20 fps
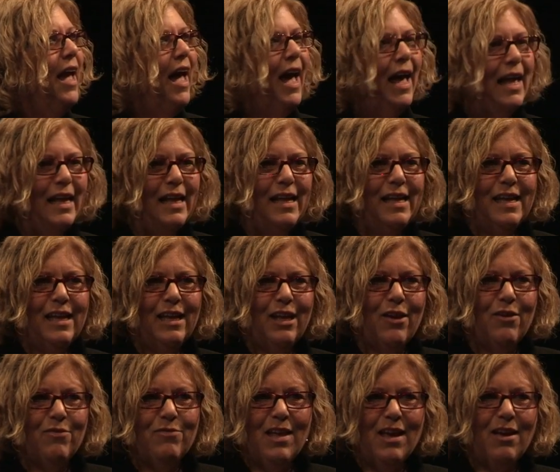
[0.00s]
And,
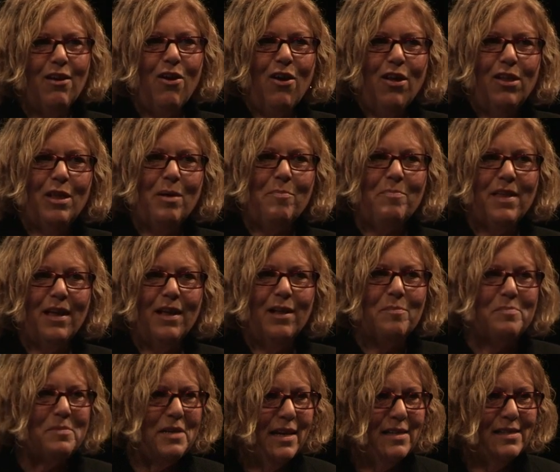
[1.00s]
they call up the
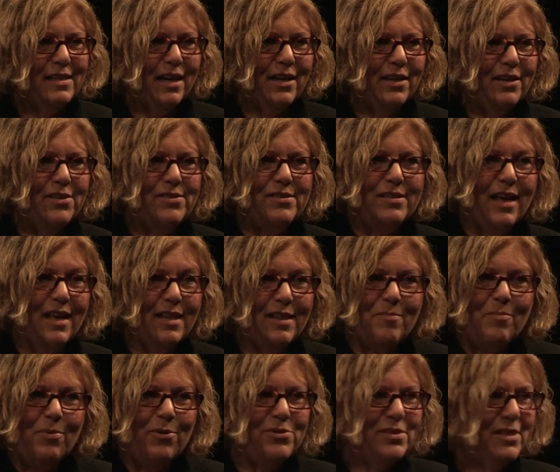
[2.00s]
help desk and
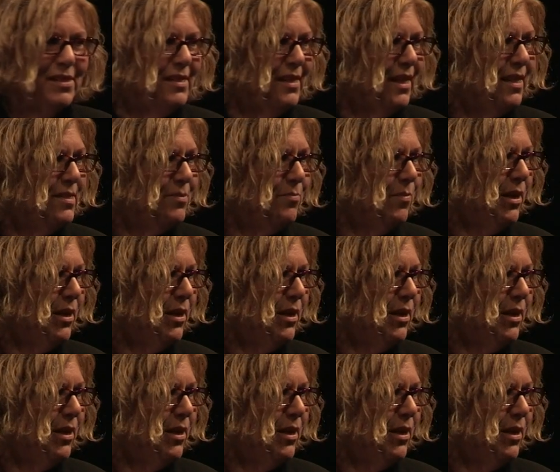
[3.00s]
the person says,